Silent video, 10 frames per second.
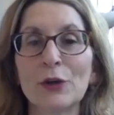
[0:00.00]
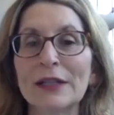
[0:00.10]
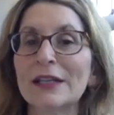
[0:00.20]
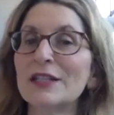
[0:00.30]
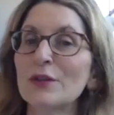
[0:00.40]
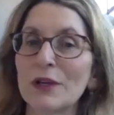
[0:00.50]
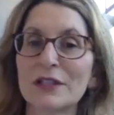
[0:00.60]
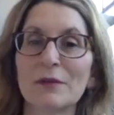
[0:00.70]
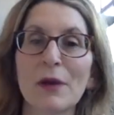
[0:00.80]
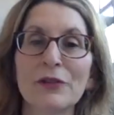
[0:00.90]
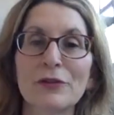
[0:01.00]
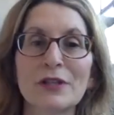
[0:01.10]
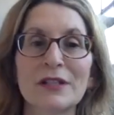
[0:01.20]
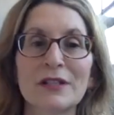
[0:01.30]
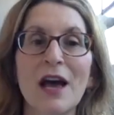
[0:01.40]
at least once a month are
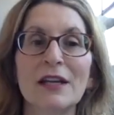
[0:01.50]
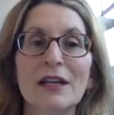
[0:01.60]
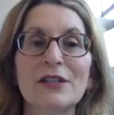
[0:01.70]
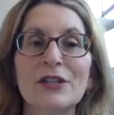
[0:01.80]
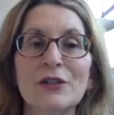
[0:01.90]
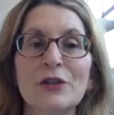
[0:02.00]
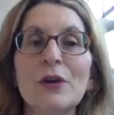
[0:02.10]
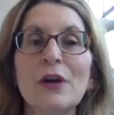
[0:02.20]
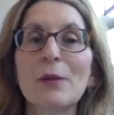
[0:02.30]
designed to